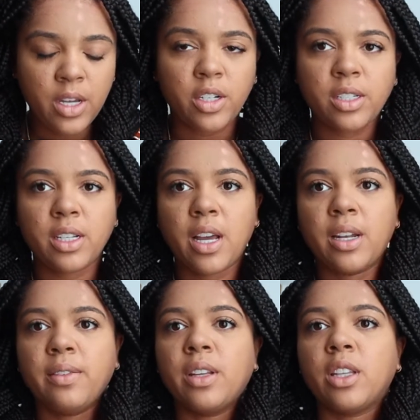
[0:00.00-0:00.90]
just to
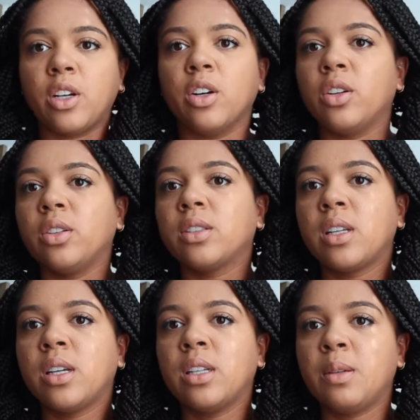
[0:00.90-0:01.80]
kind of get the curls
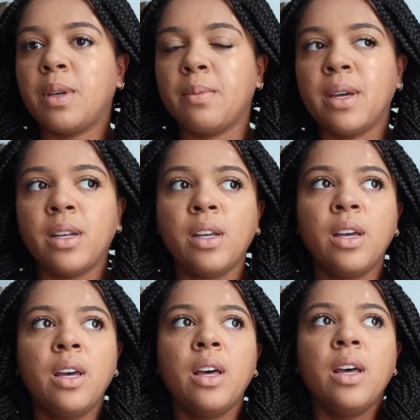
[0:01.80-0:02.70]
to be a bit
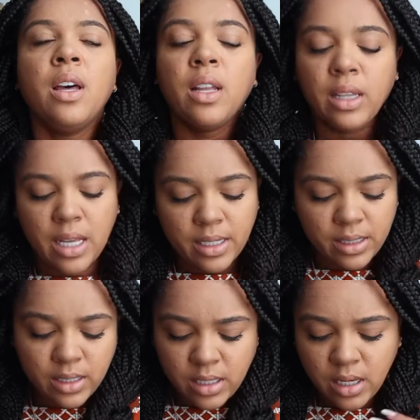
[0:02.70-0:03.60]

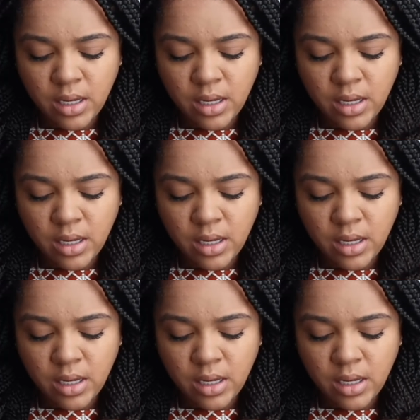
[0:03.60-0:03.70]
less